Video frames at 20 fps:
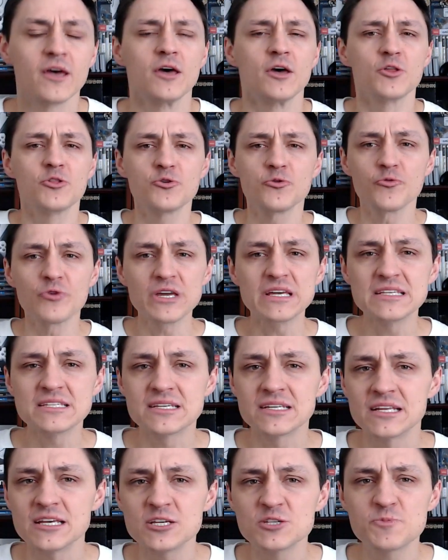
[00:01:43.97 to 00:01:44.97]
The
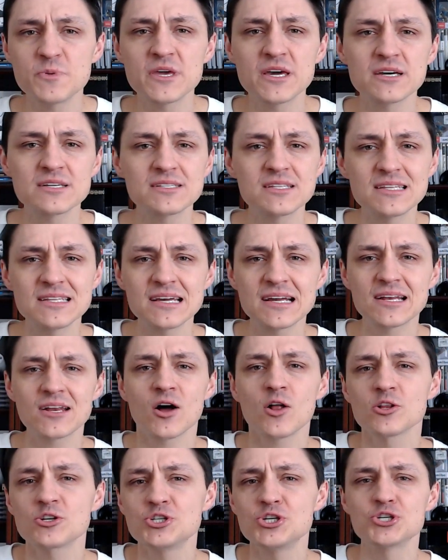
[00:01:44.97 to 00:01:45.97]
reason is because the
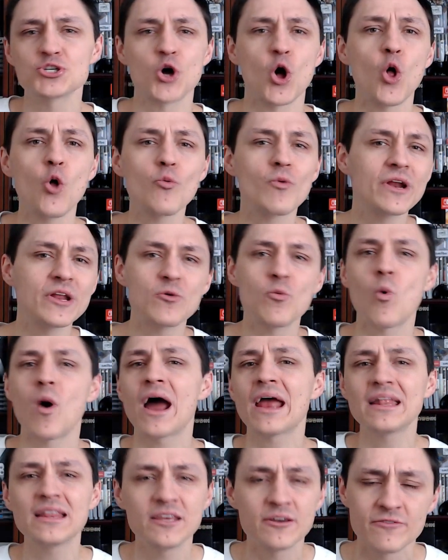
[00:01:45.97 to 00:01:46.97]
technology is already
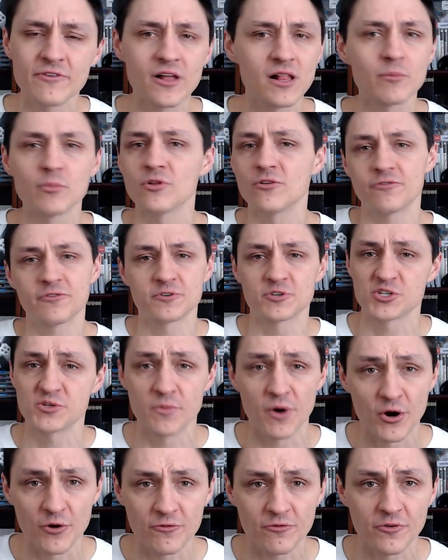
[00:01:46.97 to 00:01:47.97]
widely available for
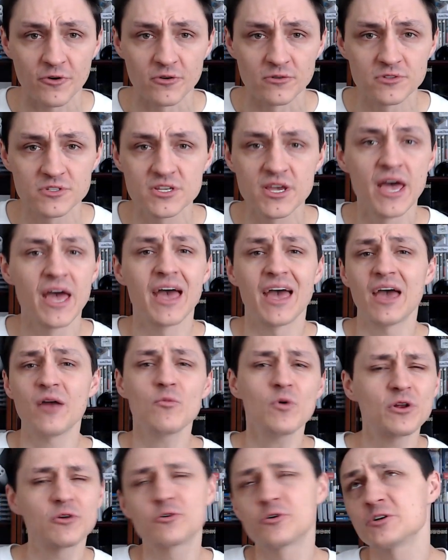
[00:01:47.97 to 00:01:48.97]
smartphones. And
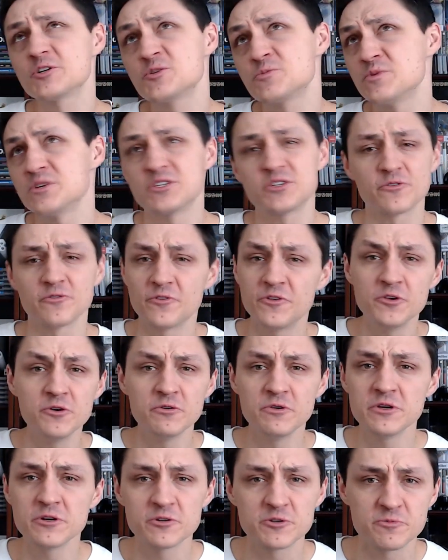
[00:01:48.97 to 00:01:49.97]
one Christmas a few
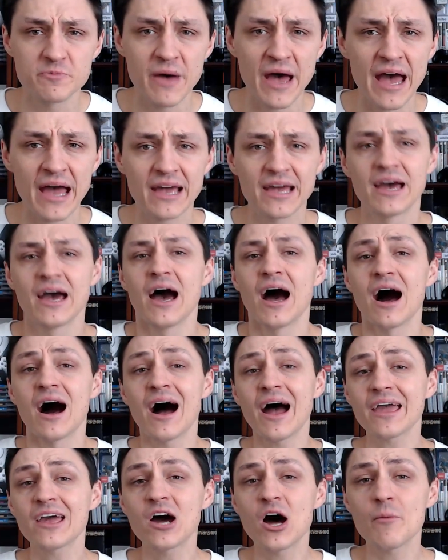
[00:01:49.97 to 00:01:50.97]
years back,
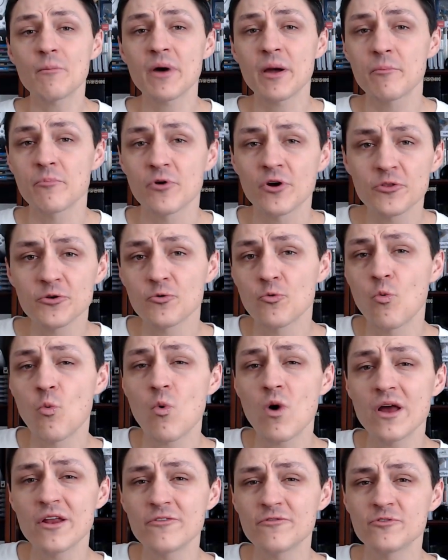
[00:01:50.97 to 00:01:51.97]
I got my brother
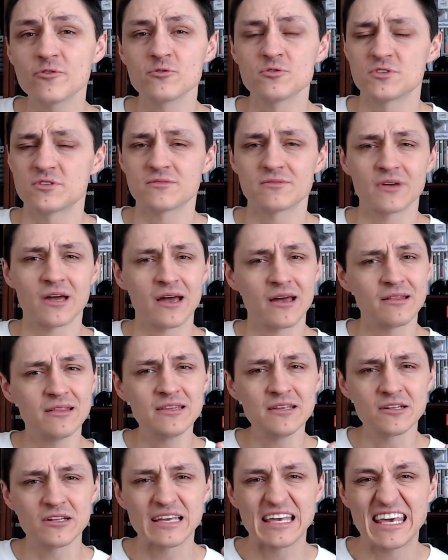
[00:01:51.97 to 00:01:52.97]
one of those
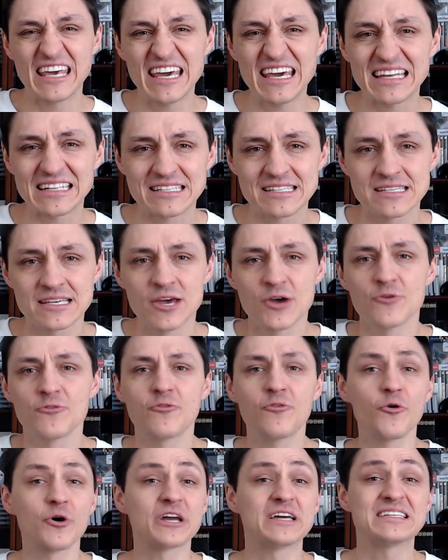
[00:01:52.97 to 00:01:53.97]
little kits
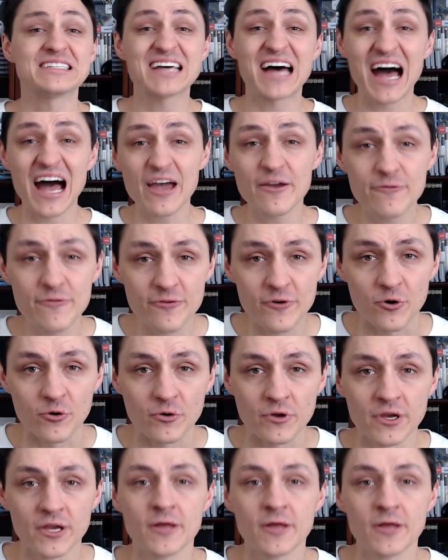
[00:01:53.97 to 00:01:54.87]
for his iPhone,